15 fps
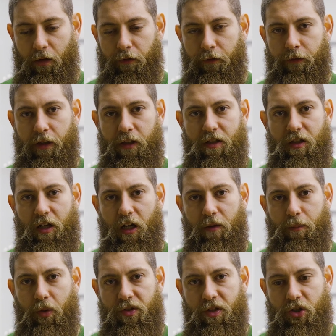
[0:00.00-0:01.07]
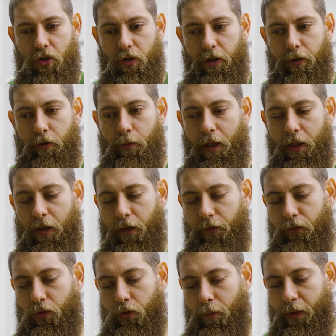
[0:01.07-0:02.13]
feet straight position, and you might
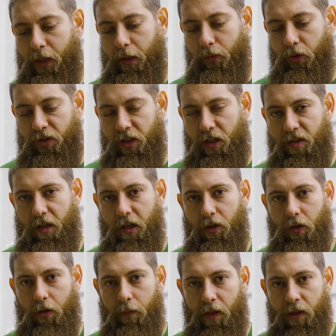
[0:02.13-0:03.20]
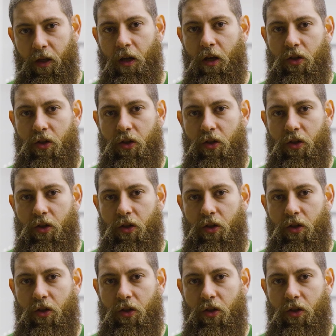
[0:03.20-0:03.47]
have to open up your stance a little bit.